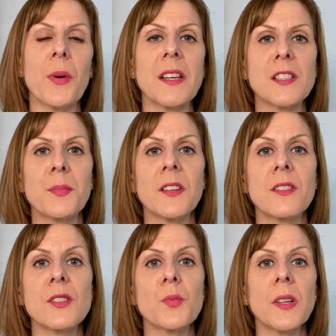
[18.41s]
is
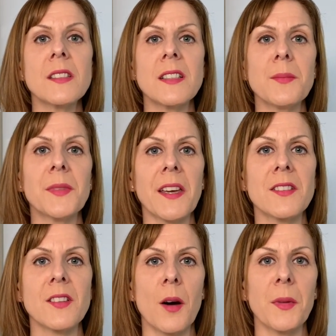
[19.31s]
because World Sleep Day
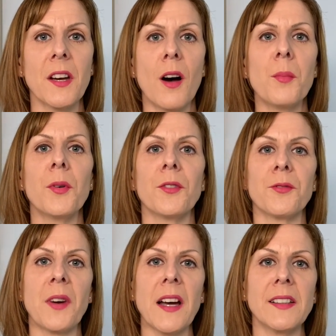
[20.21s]
is coming up on
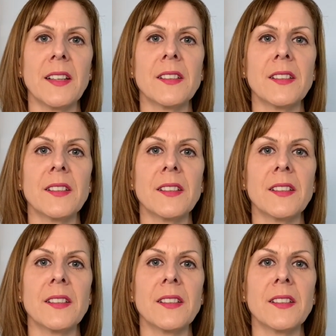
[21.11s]
Friday,